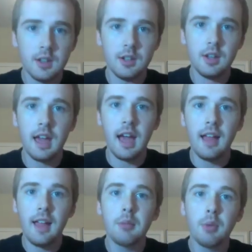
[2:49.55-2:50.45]
So yeah,
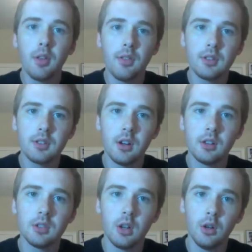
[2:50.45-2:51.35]
I like both of those
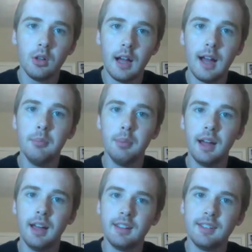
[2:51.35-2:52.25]
songs a whole lot,
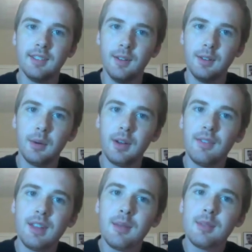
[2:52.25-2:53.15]
but only one of
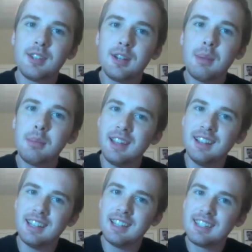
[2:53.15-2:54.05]
them is on my
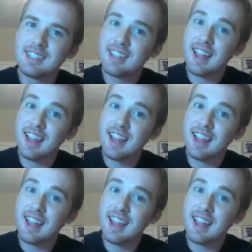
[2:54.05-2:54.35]
playlist.